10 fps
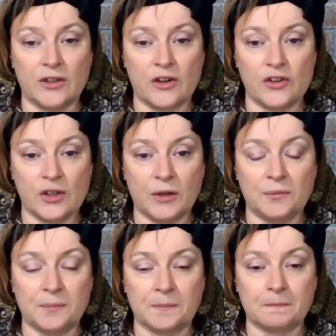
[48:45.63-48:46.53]

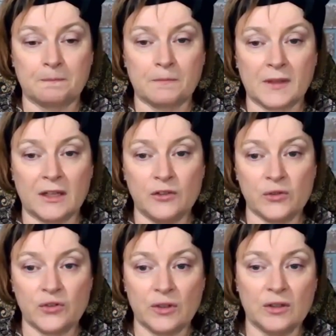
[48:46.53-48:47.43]
So if you're
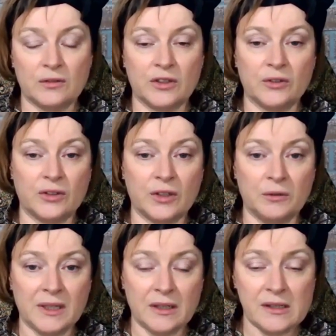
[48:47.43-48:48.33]
stronger on your
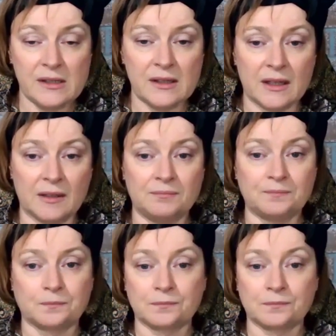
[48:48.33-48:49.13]
knowingness, then,